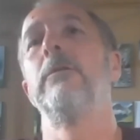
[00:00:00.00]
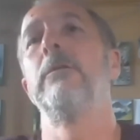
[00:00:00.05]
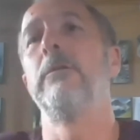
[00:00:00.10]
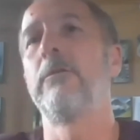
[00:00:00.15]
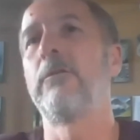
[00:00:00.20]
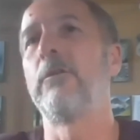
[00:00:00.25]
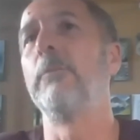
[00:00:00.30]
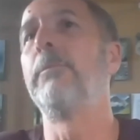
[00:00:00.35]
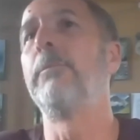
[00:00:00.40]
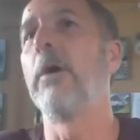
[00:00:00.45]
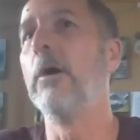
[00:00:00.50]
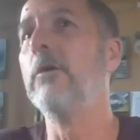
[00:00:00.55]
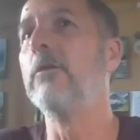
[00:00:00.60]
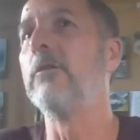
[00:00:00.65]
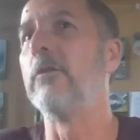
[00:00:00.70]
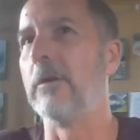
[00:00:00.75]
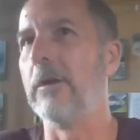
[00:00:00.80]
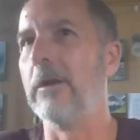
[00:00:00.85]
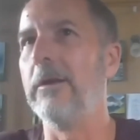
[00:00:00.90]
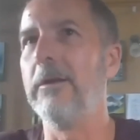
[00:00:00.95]

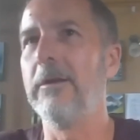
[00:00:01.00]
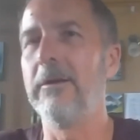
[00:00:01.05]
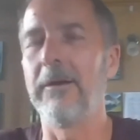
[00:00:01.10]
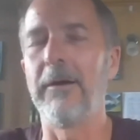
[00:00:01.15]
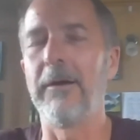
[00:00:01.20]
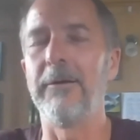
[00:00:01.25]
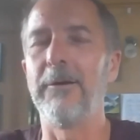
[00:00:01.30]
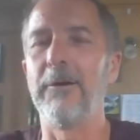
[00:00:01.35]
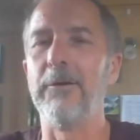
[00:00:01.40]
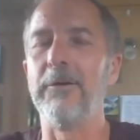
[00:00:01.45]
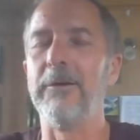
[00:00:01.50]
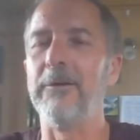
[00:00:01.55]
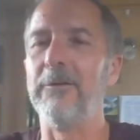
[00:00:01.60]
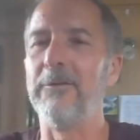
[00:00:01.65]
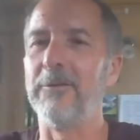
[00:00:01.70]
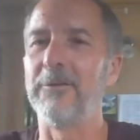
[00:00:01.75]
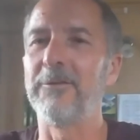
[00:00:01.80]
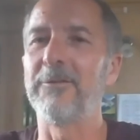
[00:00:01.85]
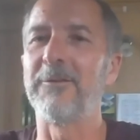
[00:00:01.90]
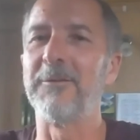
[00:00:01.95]
supposedly, I know it
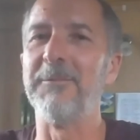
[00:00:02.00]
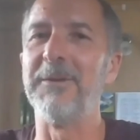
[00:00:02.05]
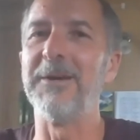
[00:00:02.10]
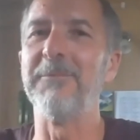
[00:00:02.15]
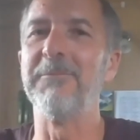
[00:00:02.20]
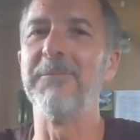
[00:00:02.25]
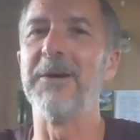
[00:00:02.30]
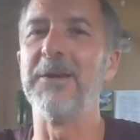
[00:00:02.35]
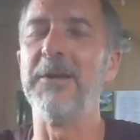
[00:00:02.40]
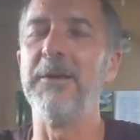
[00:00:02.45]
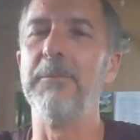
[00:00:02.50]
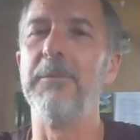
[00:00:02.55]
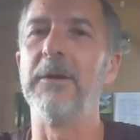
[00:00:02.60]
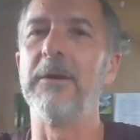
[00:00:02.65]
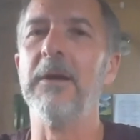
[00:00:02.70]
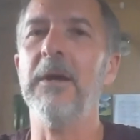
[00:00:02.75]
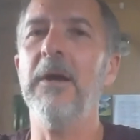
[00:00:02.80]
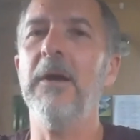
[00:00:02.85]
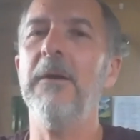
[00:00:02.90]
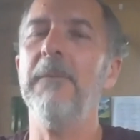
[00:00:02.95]
exists to make money,
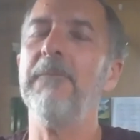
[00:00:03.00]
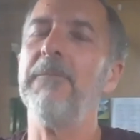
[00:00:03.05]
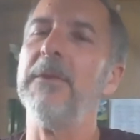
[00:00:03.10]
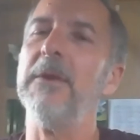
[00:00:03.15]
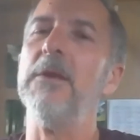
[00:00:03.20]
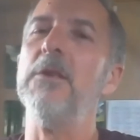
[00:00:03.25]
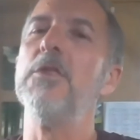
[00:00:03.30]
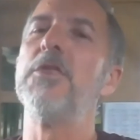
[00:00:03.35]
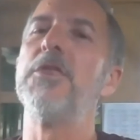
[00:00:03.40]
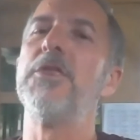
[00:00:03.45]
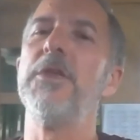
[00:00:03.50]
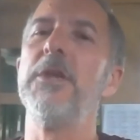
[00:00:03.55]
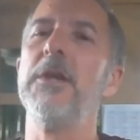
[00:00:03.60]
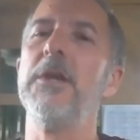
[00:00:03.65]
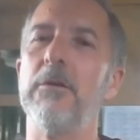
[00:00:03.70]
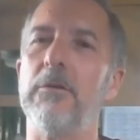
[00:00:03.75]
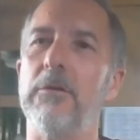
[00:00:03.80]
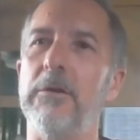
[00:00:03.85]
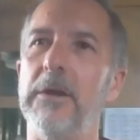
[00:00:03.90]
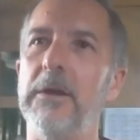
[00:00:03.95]
but in
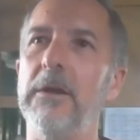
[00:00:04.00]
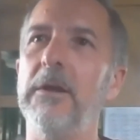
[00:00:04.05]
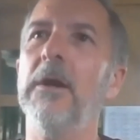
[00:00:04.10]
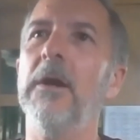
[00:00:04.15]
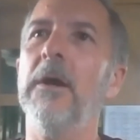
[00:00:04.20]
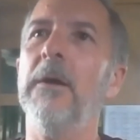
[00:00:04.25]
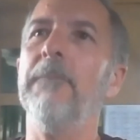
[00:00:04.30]
theory,